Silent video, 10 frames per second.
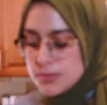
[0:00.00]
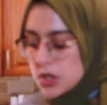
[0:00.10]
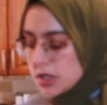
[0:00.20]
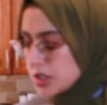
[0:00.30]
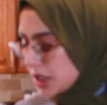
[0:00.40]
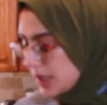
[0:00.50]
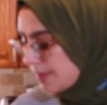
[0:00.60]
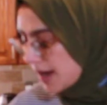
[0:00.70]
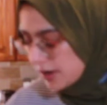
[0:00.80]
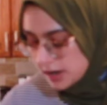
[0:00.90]
dark chili
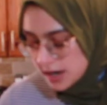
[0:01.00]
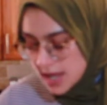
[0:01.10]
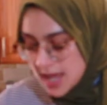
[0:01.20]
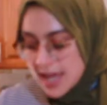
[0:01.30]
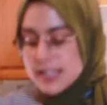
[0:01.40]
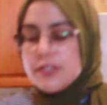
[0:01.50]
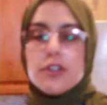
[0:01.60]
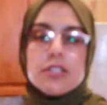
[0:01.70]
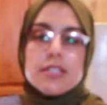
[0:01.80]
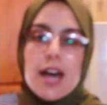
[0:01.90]
powder. It's a
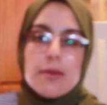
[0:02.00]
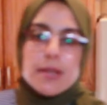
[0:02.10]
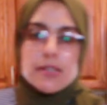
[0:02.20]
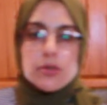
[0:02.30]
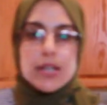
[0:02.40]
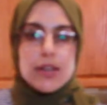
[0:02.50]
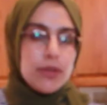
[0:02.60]
versatile meat, so it can